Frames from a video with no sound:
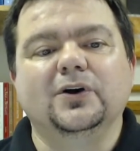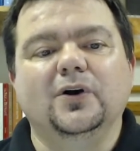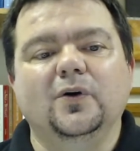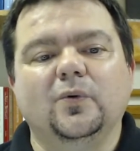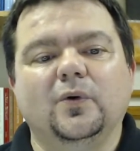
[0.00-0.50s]

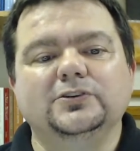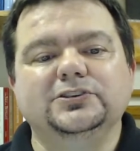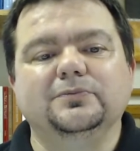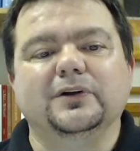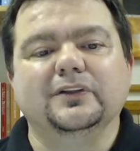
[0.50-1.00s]
who were to
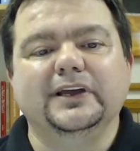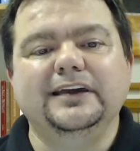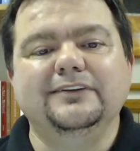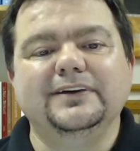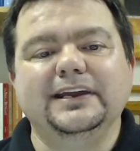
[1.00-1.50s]

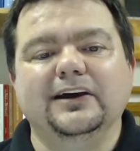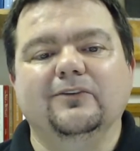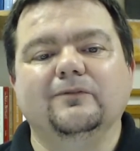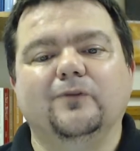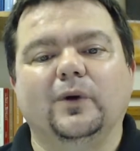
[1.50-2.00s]
believe in
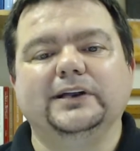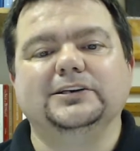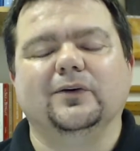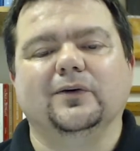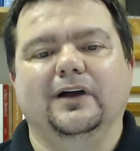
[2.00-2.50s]
him for
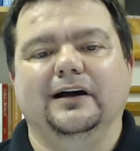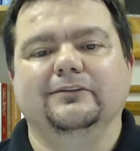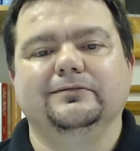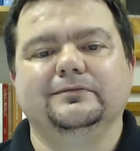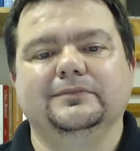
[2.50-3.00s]
eternal life.